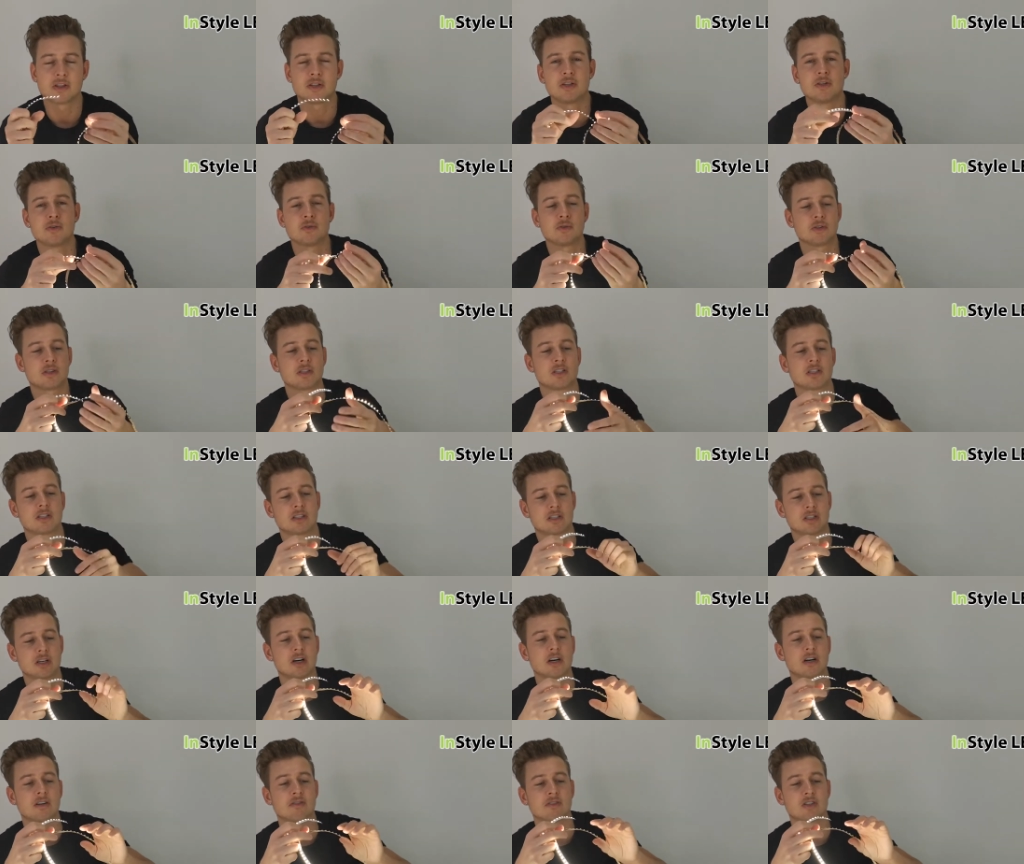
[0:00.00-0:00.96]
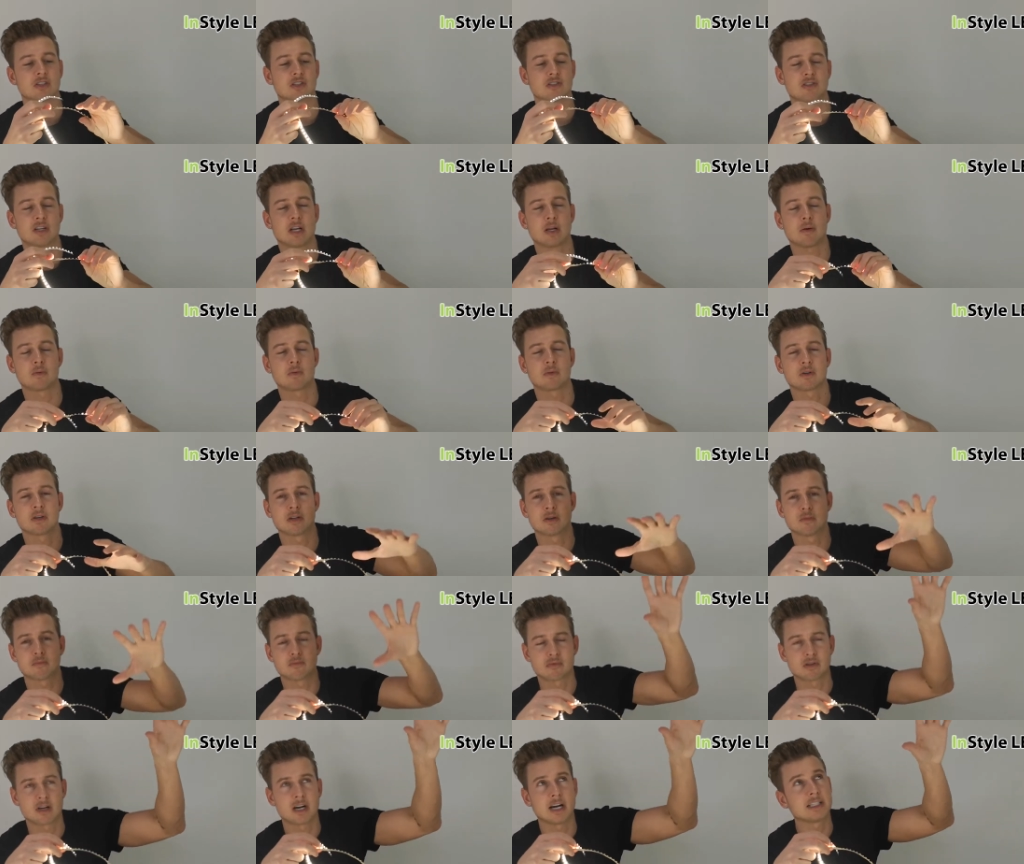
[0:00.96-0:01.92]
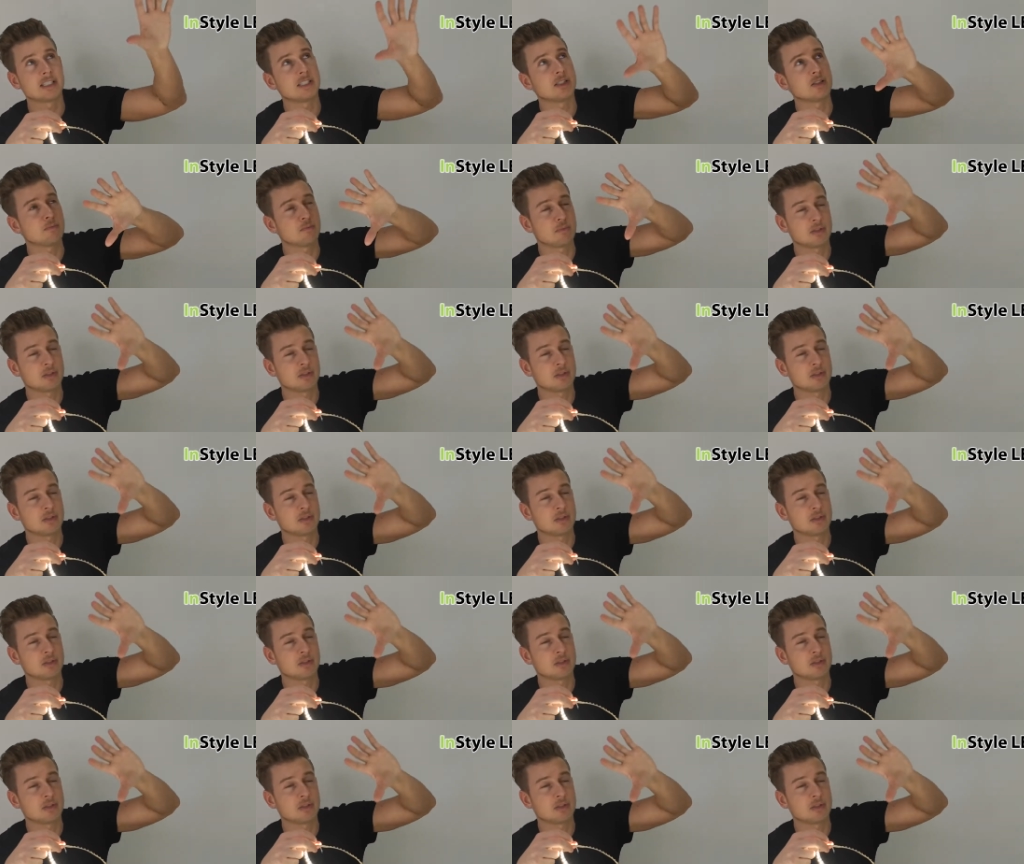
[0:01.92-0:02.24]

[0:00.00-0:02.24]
You the start of the strip would look bright,